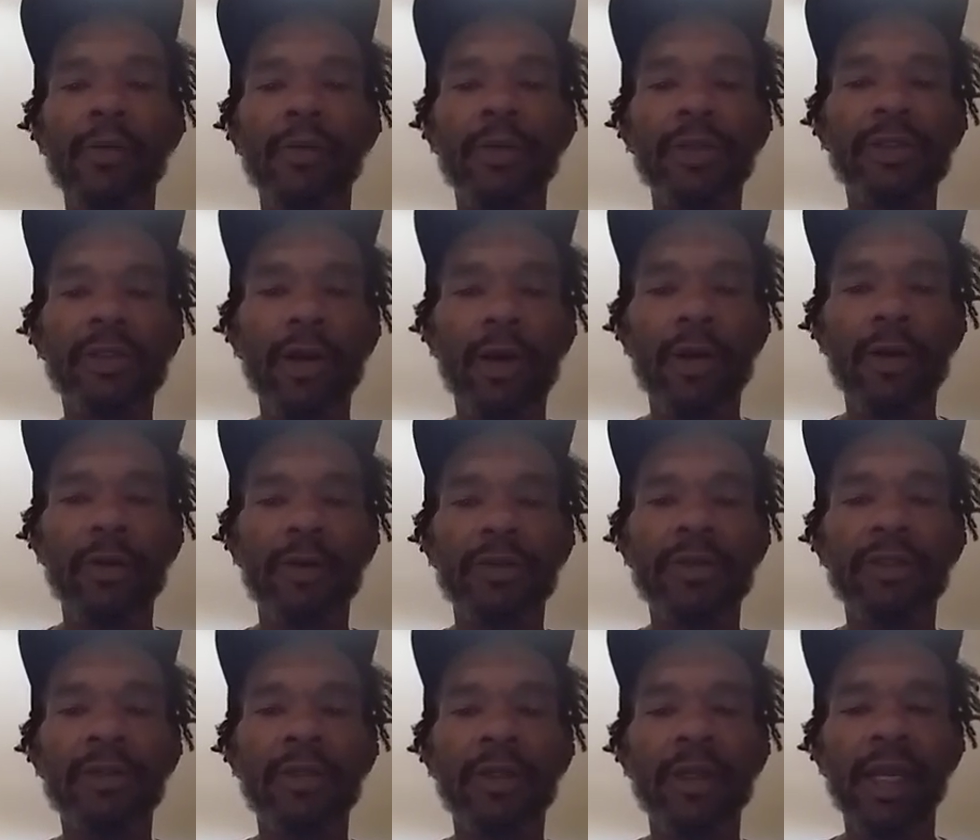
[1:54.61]

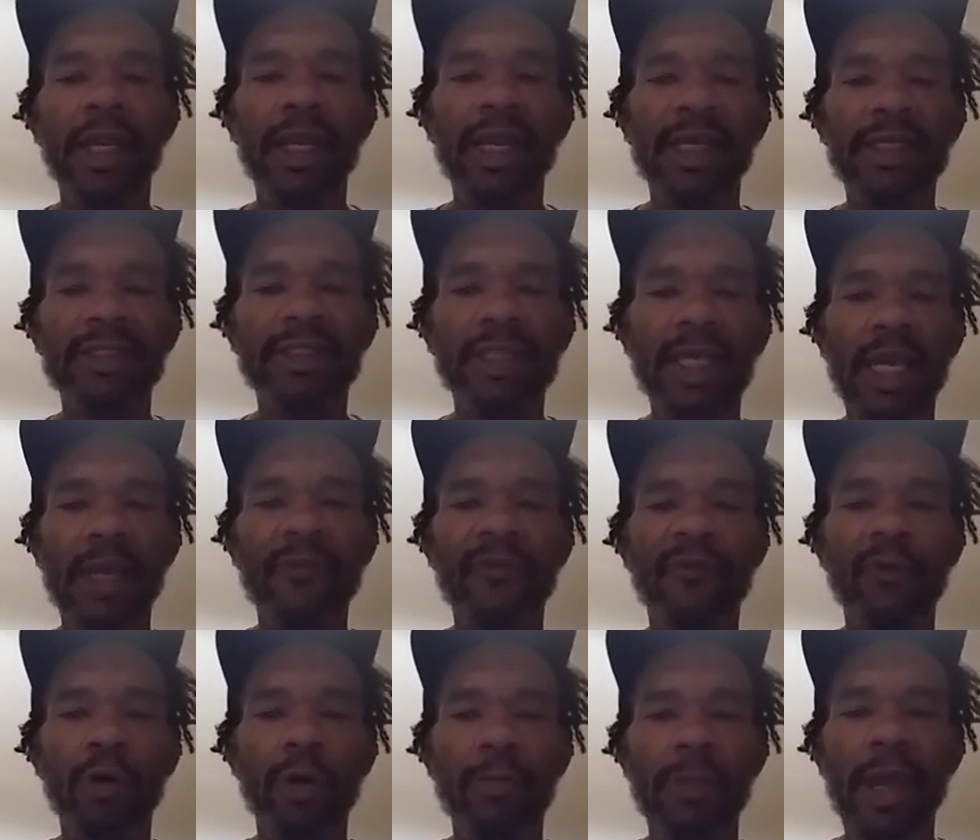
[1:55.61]
returns in that same
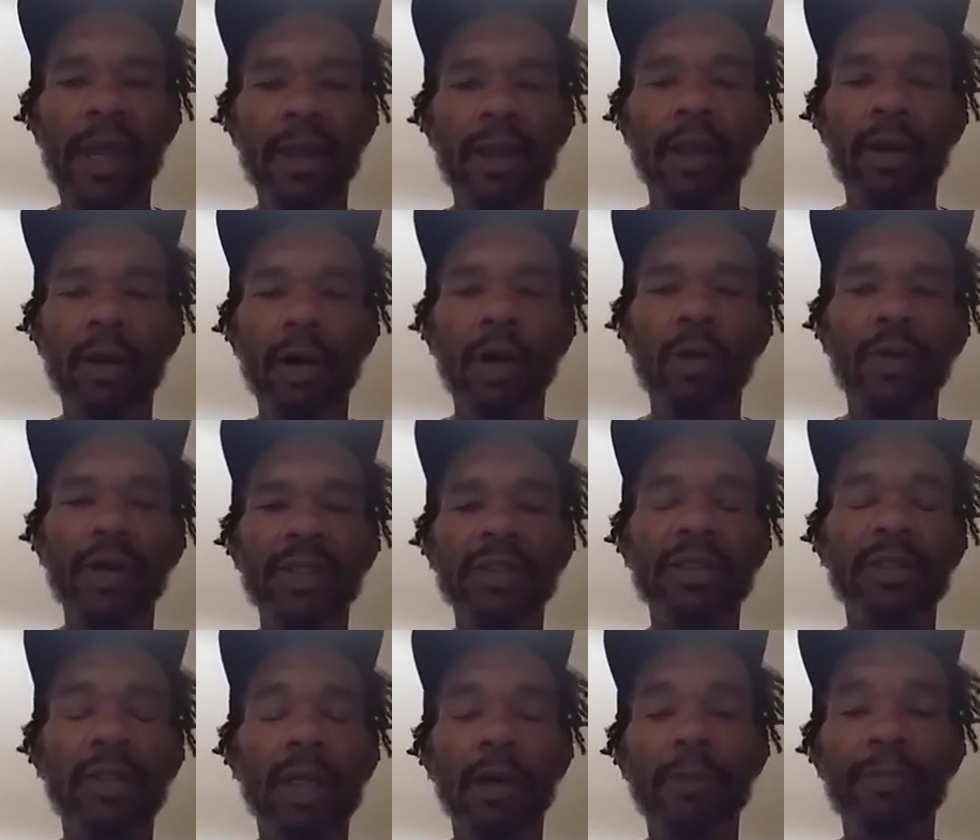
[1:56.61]
format and
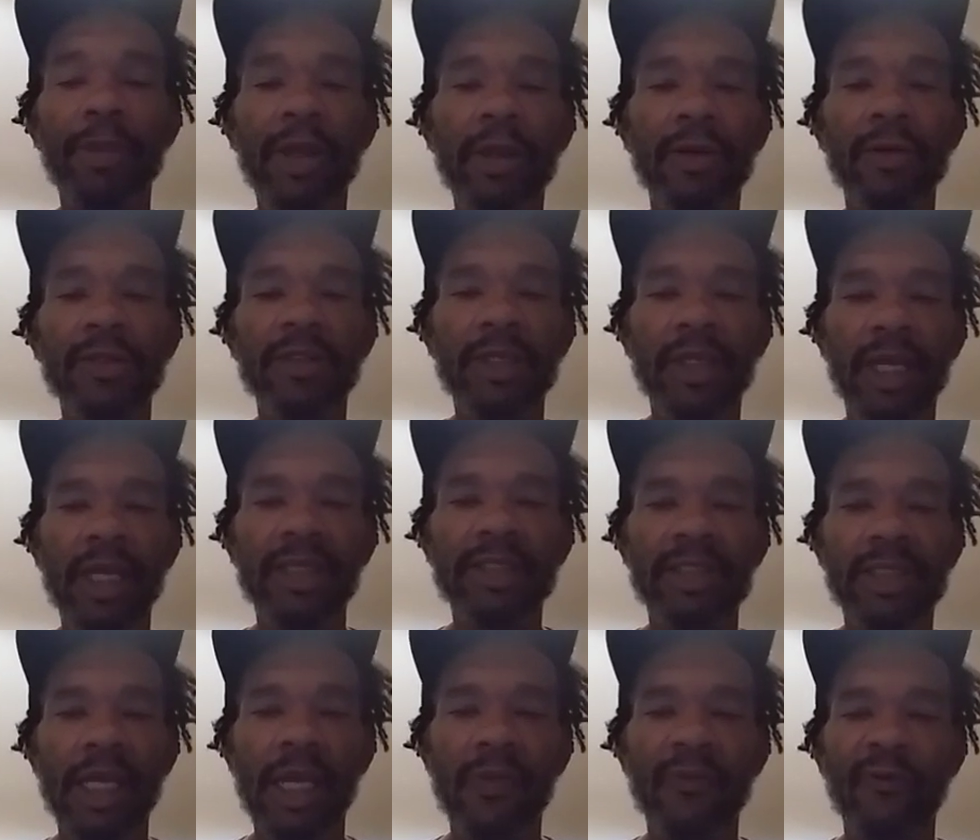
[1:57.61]
always appears in that
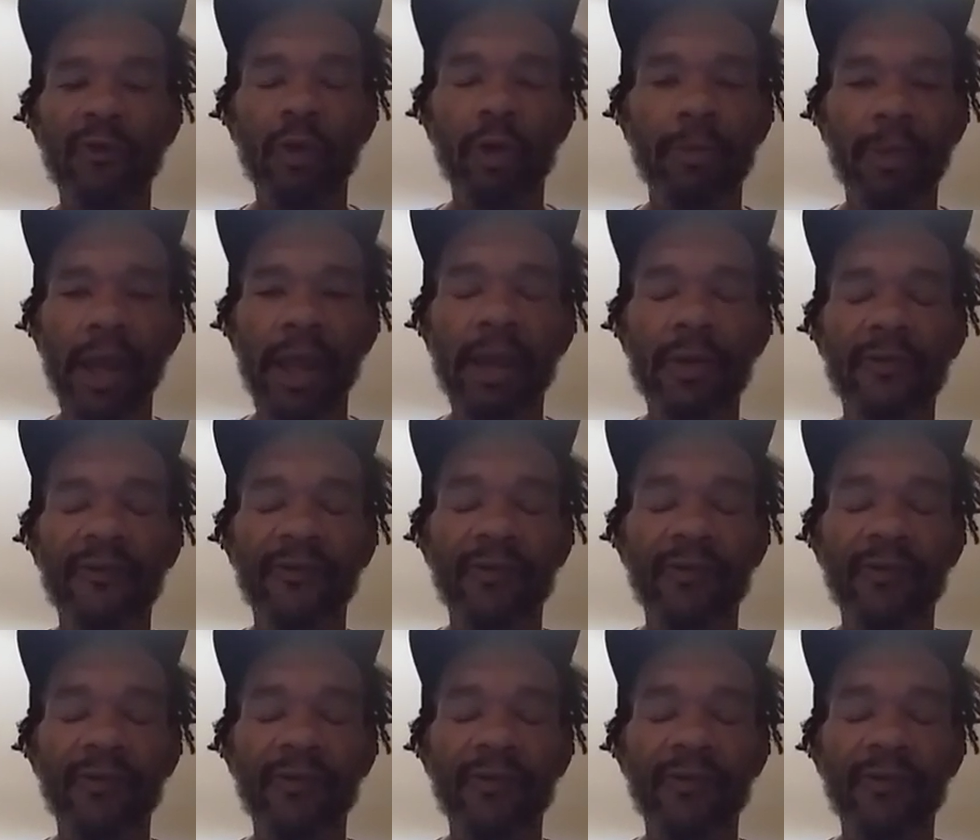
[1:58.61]
same format,